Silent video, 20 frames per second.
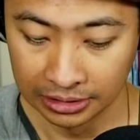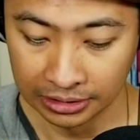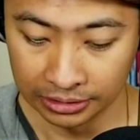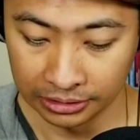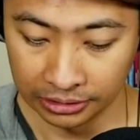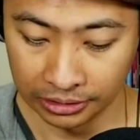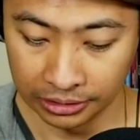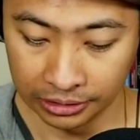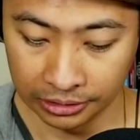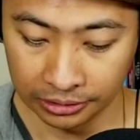
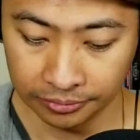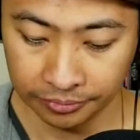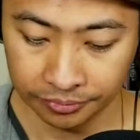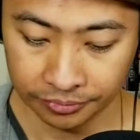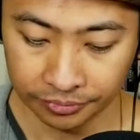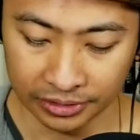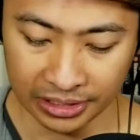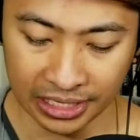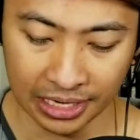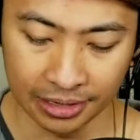You know?
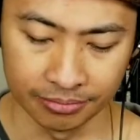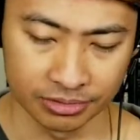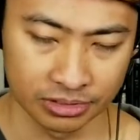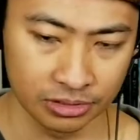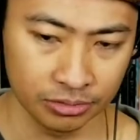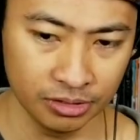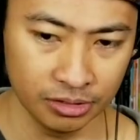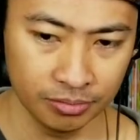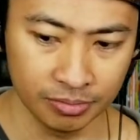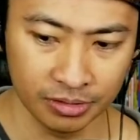Damn, so
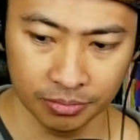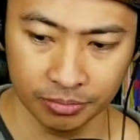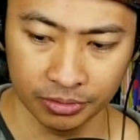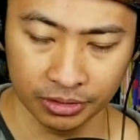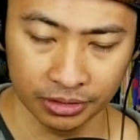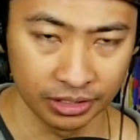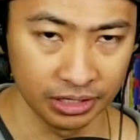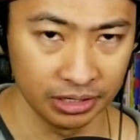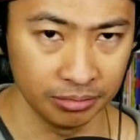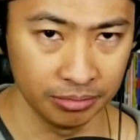many people
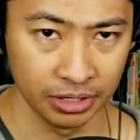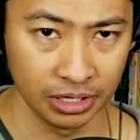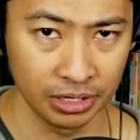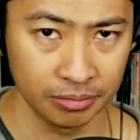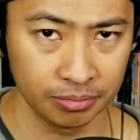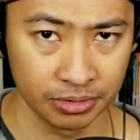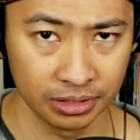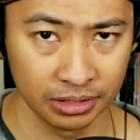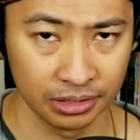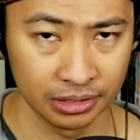are hitting me up
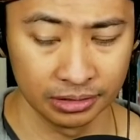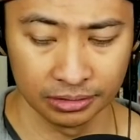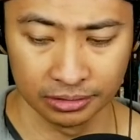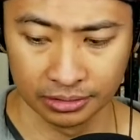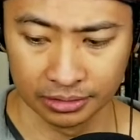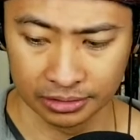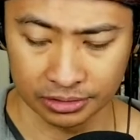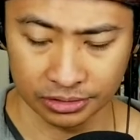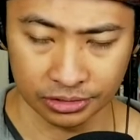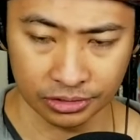right now.
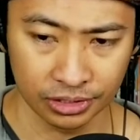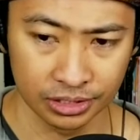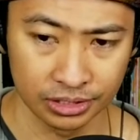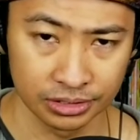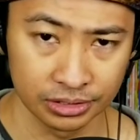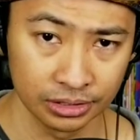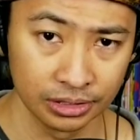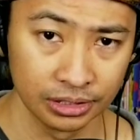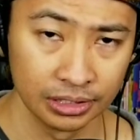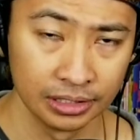It's
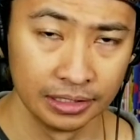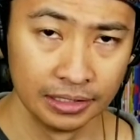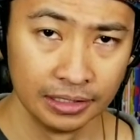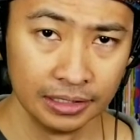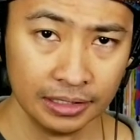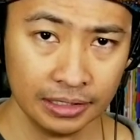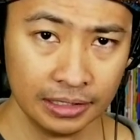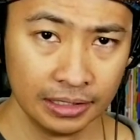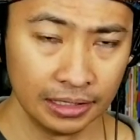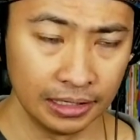crazy.
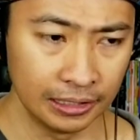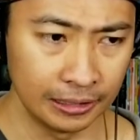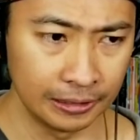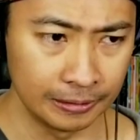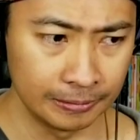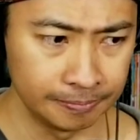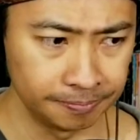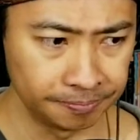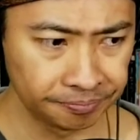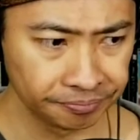
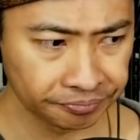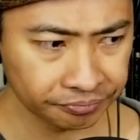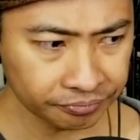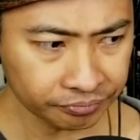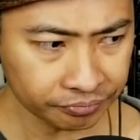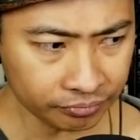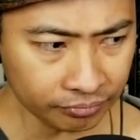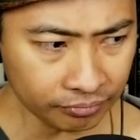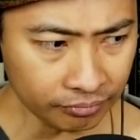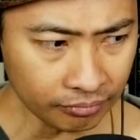Um,
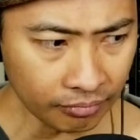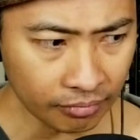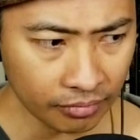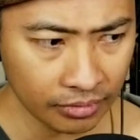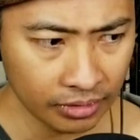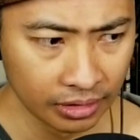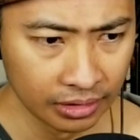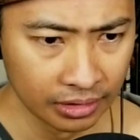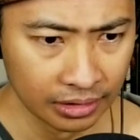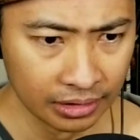
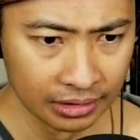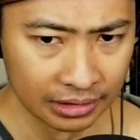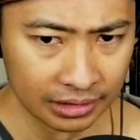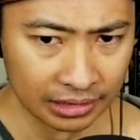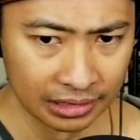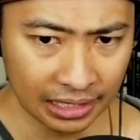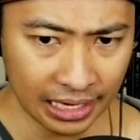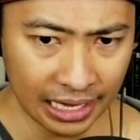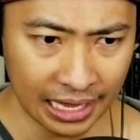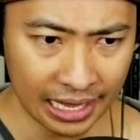
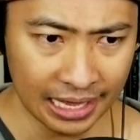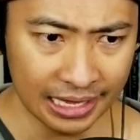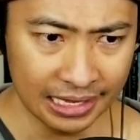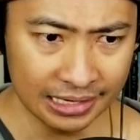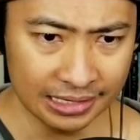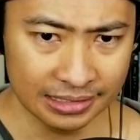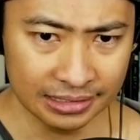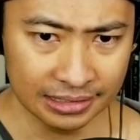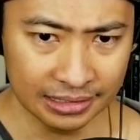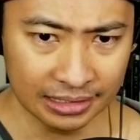
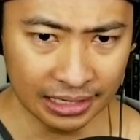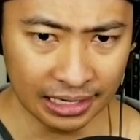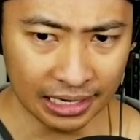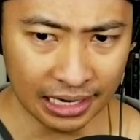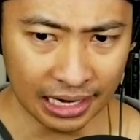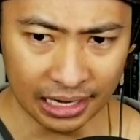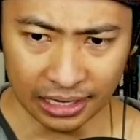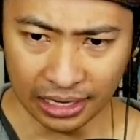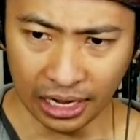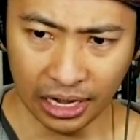and
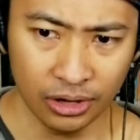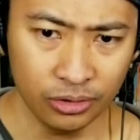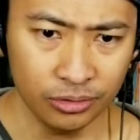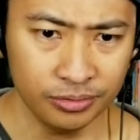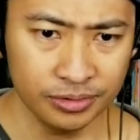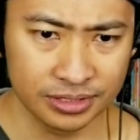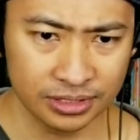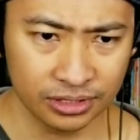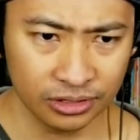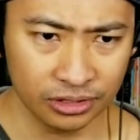I, I
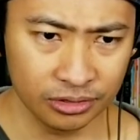always thought